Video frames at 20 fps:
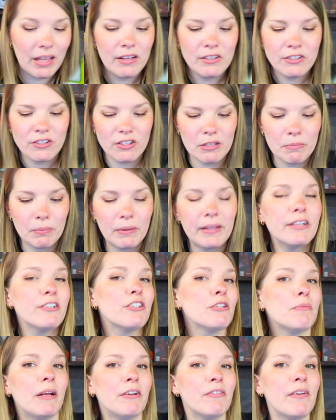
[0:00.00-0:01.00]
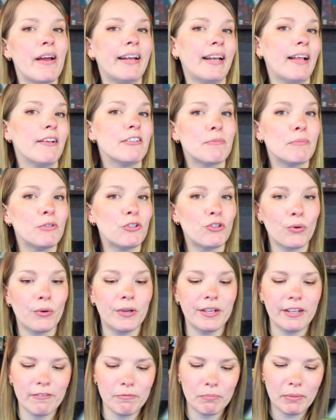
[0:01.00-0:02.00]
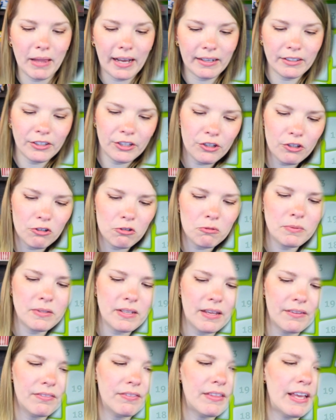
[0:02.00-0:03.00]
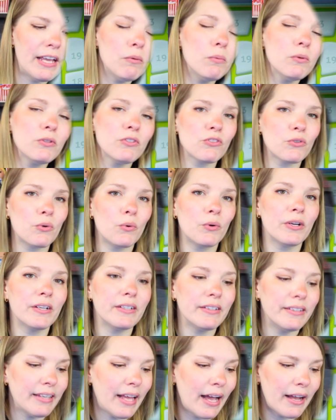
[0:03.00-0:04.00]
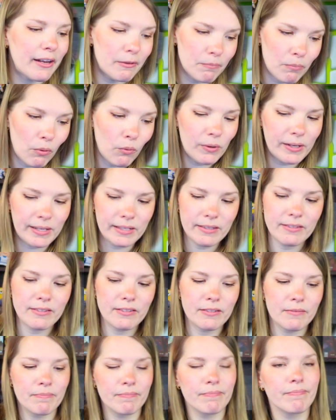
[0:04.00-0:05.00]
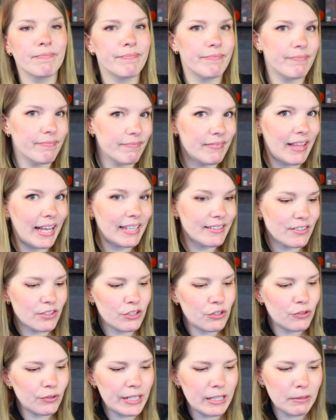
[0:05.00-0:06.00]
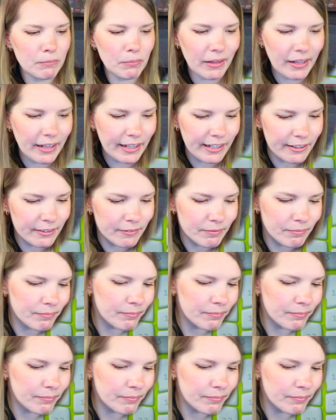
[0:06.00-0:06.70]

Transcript: So the player to my right has majority of black cubes, and they will score 9 points. That's the green player.